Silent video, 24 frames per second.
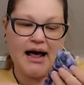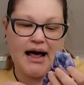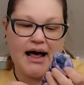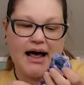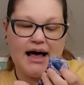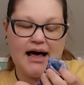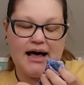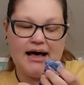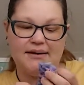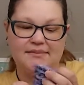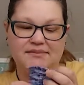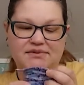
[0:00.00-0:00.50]

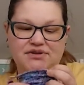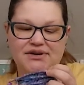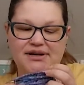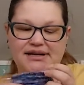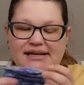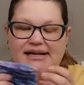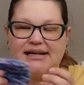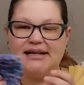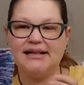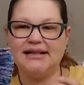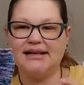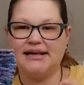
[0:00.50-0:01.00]
So I
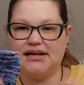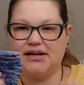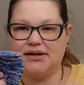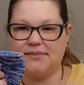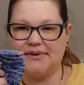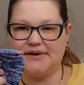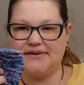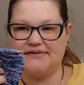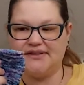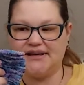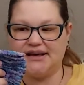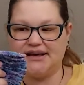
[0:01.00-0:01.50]
did a little
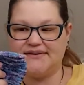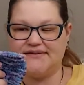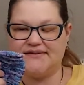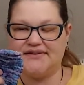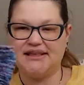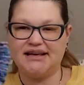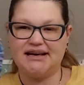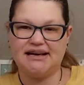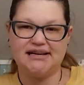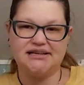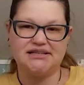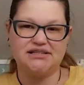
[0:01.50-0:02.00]
bit of
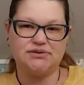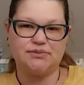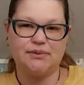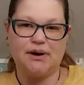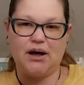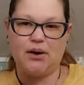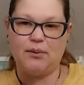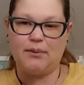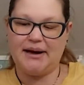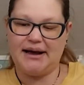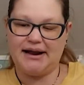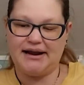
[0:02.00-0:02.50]
this
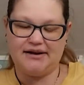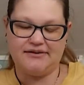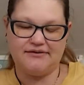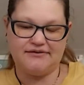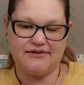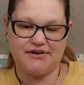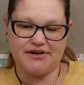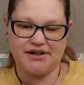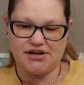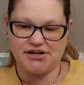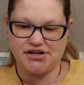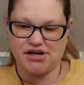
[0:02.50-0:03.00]
while waiting
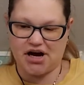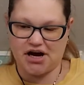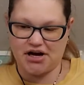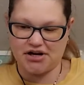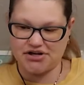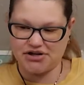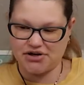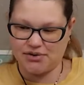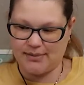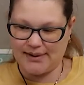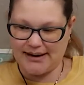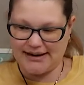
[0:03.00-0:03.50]
for the
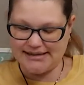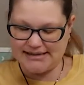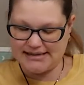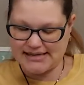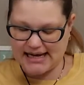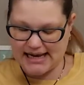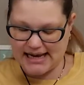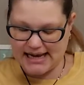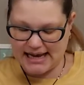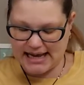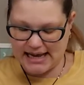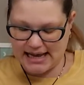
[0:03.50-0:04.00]
doctor one
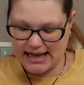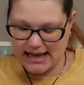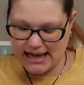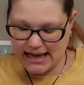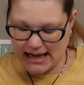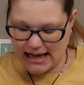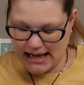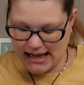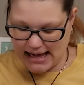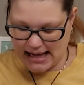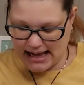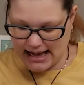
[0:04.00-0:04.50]
day,
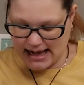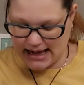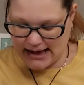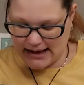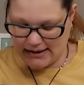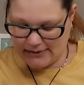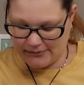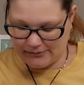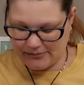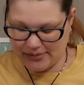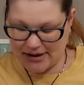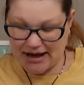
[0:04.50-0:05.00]

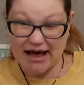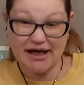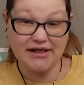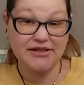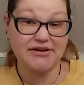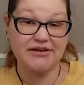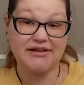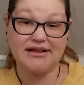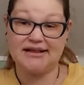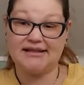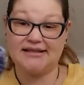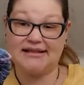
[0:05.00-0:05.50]
but other
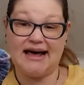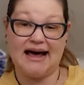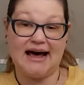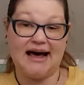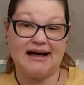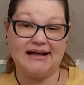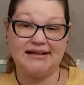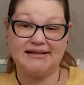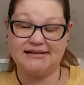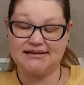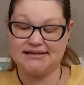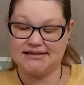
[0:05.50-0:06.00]
than that,